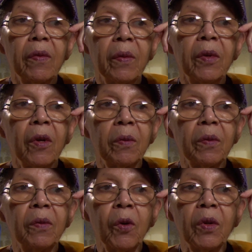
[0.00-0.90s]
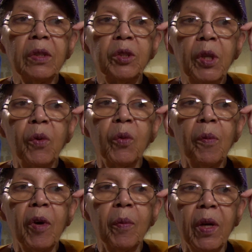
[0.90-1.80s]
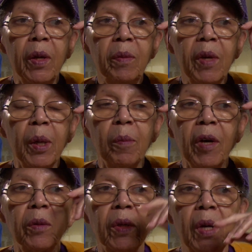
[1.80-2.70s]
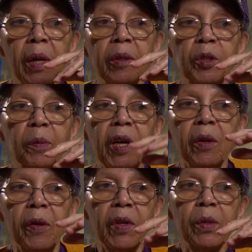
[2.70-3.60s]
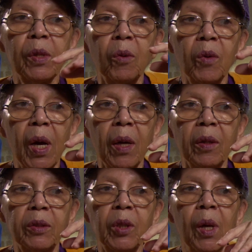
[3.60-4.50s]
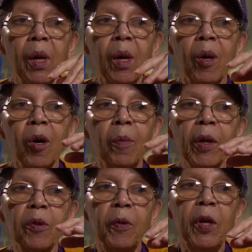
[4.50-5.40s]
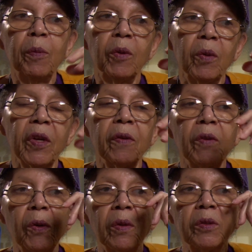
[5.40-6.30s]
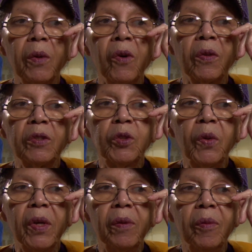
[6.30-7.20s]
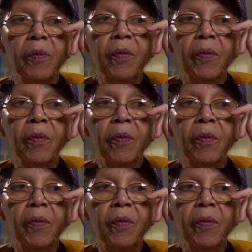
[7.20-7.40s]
Knowing that she would remember anything about the college, about Livingstone College, or about the people who lived on the street.